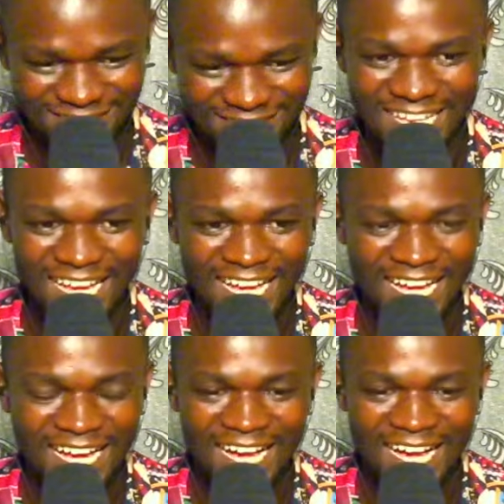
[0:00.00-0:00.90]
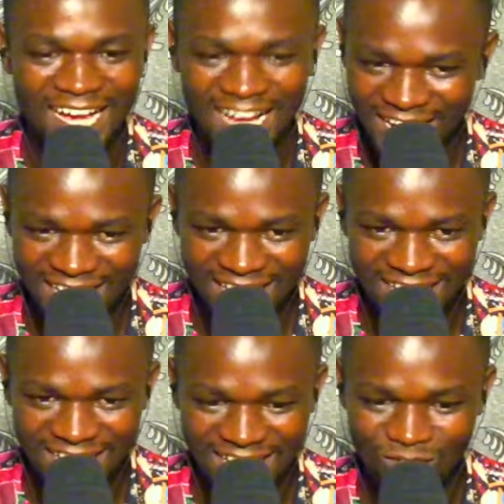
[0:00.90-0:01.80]
Ah, I would have
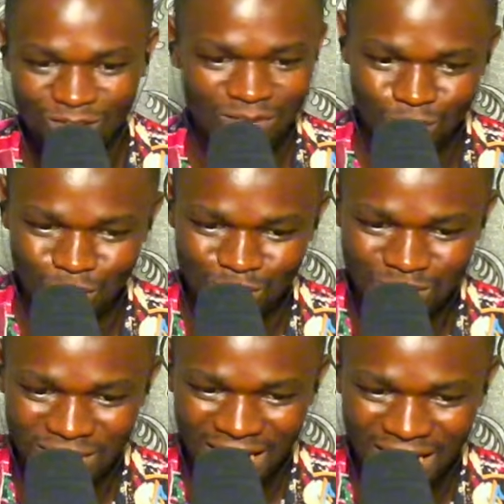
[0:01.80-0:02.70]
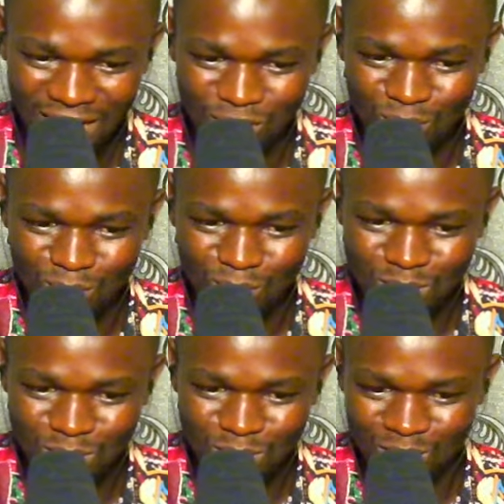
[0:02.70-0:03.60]
lost. I almost lost that.
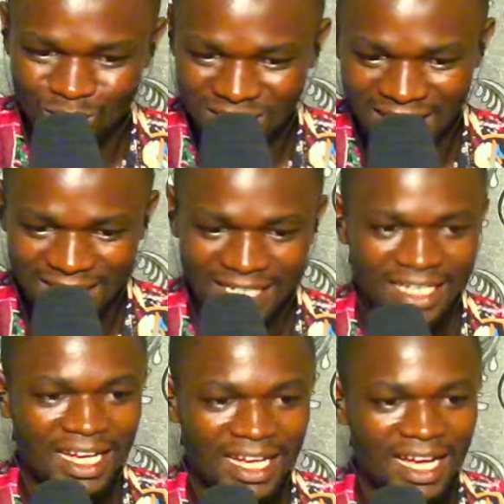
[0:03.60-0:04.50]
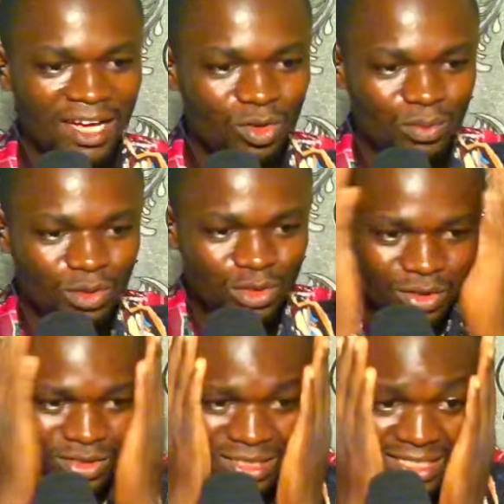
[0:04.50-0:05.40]
I almost
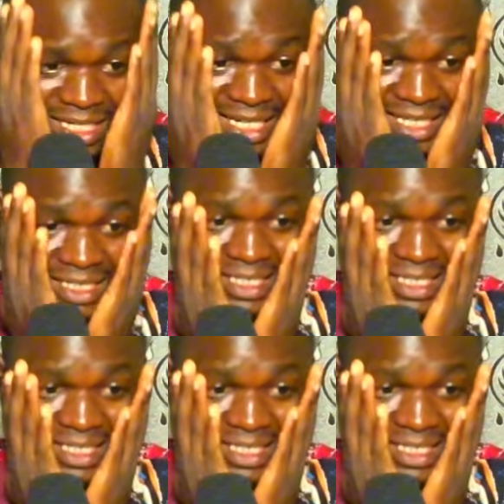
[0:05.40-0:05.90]
lost that.